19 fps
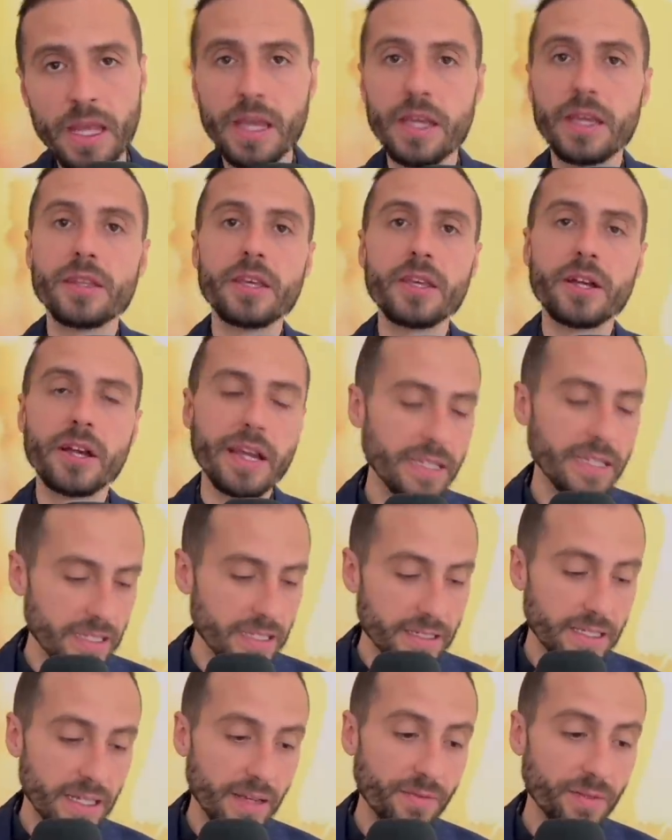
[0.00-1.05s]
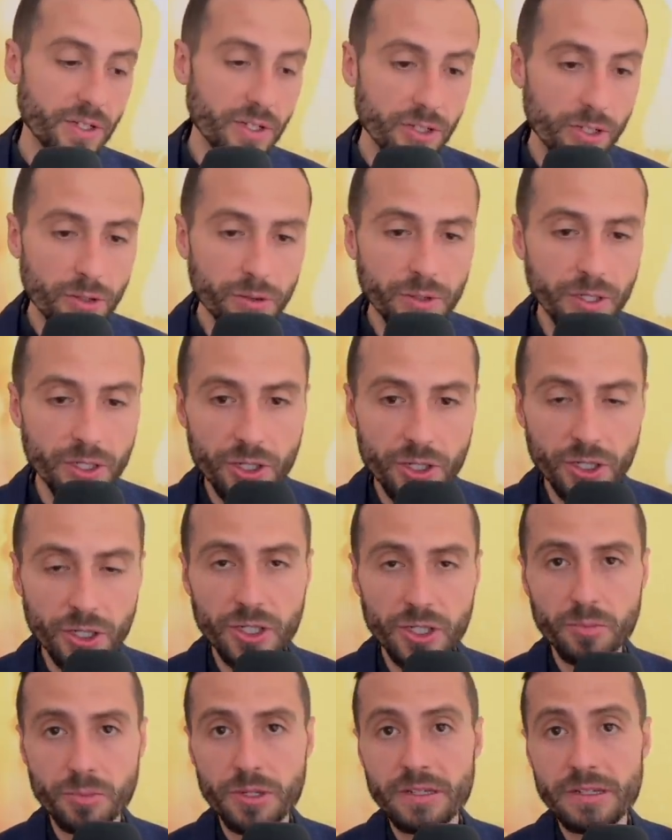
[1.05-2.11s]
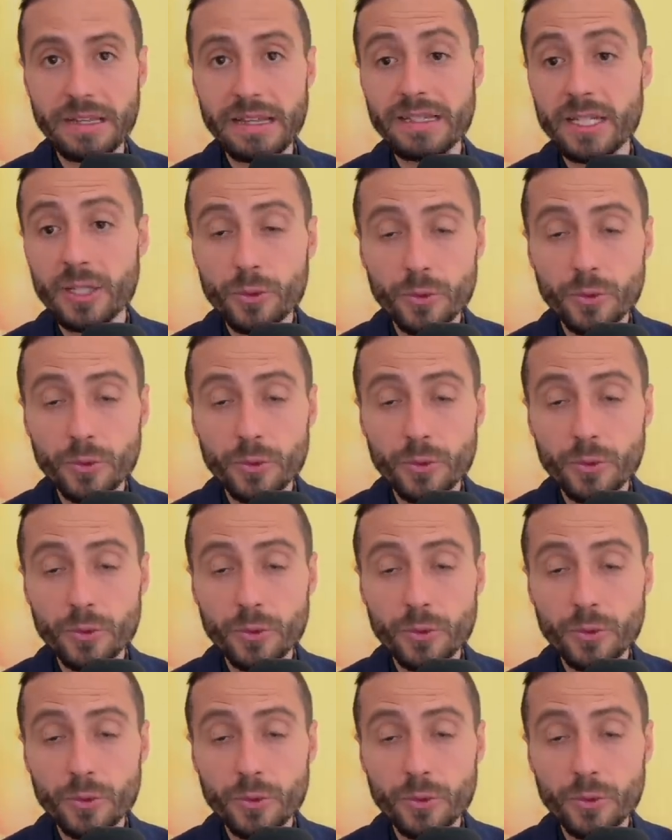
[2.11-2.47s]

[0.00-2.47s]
In the year eighteen seventy-two, the church presented